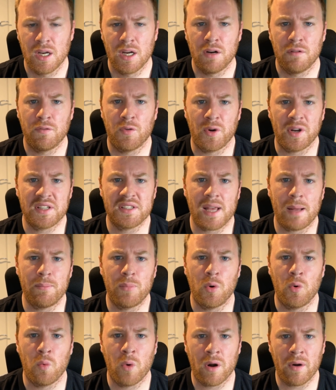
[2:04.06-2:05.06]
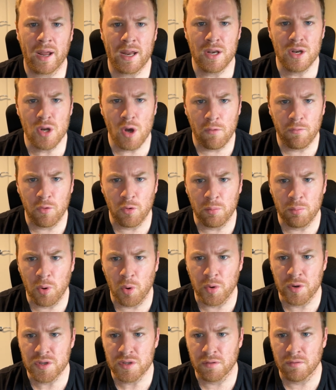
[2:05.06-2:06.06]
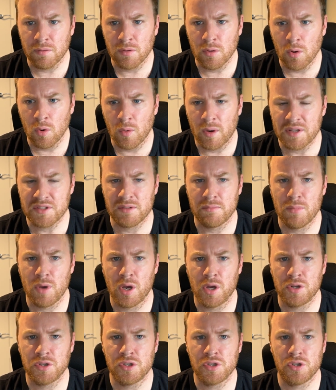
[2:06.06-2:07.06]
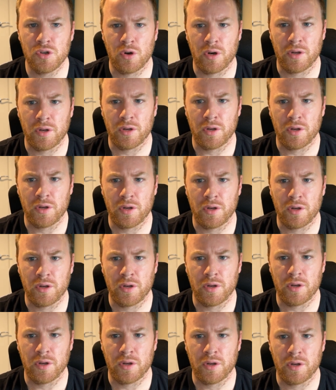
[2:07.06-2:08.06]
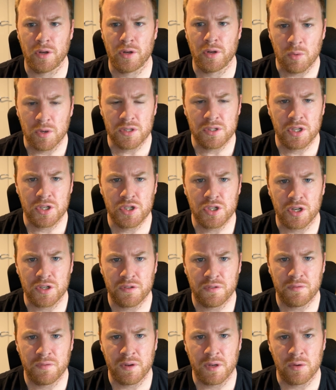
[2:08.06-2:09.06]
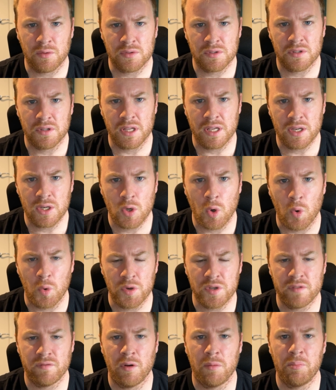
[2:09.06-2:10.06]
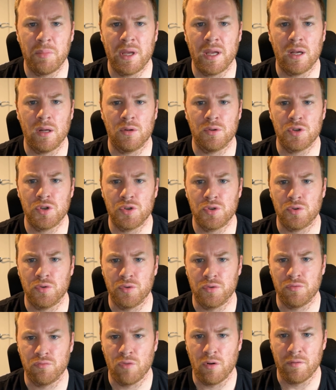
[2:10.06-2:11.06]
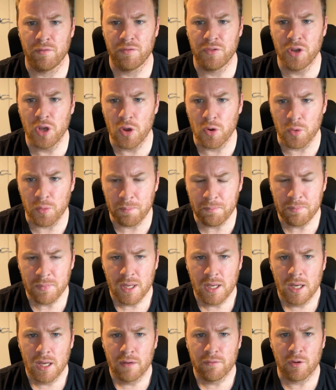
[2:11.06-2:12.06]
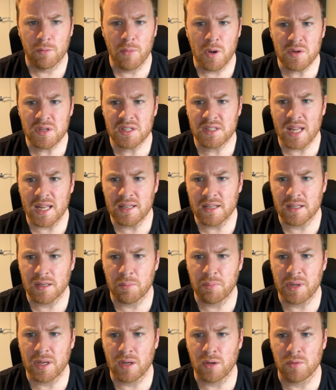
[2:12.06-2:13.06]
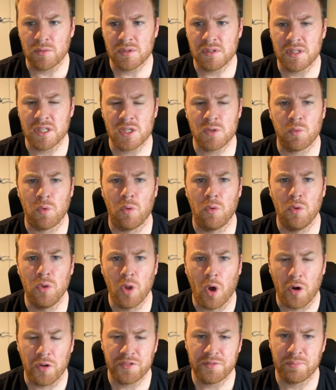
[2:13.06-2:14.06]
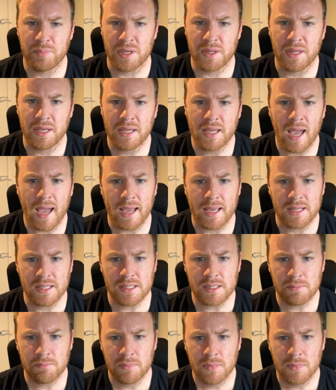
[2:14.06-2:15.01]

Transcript: for example where a novel point of law has emerged during the trial, which the judge feels the Court of Appeal should review. For most standard appeals, this will not be the case.